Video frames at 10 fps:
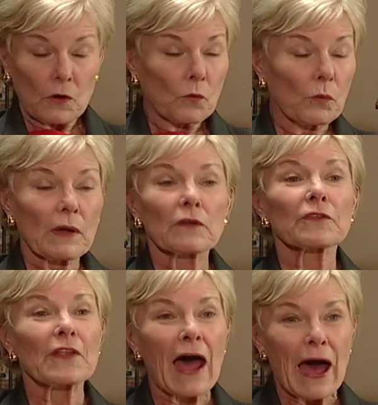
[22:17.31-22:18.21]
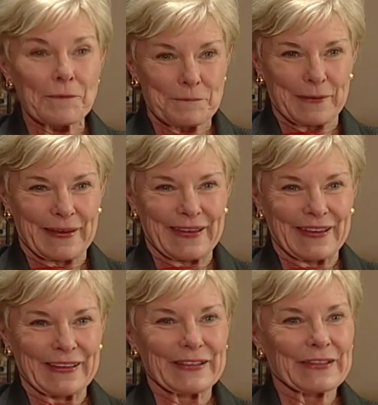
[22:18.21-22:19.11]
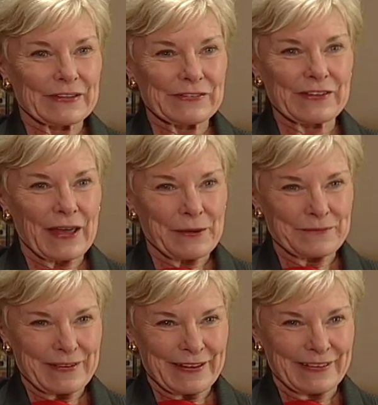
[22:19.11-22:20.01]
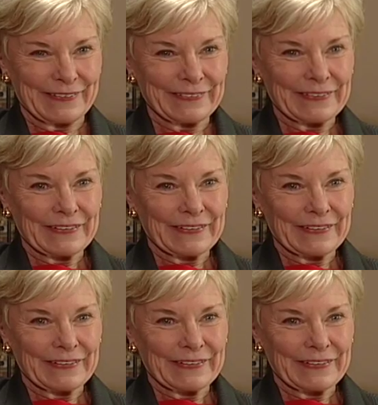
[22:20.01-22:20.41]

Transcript: will not be the same deal